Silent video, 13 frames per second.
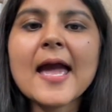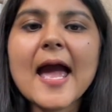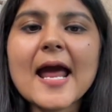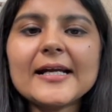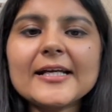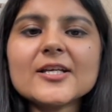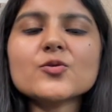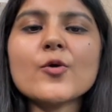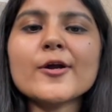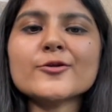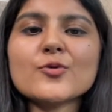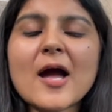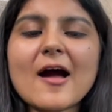and it is
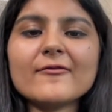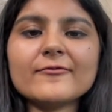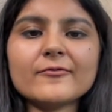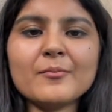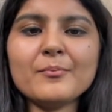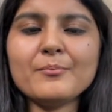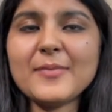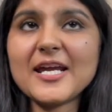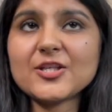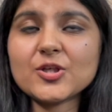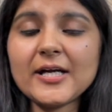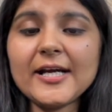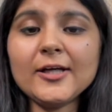going to have
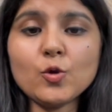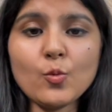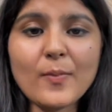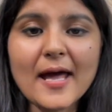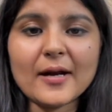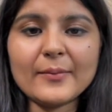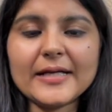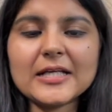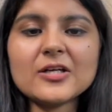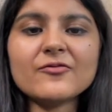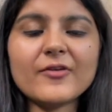majorly two parameters.